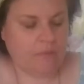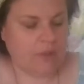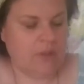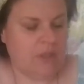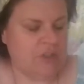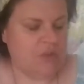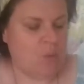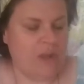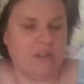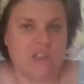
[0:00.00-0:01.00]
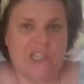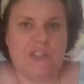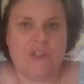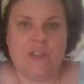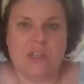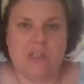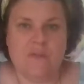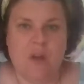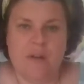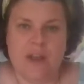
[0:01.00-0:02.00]
They're just well seasoned and they've
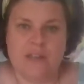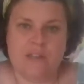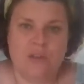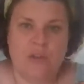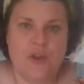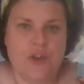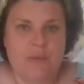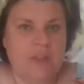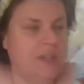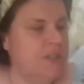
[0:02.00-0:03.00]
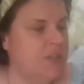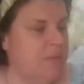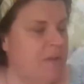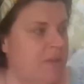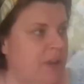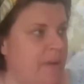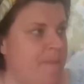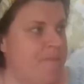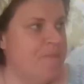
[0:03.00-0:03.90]
got a nice little herby thing to them, haven't they?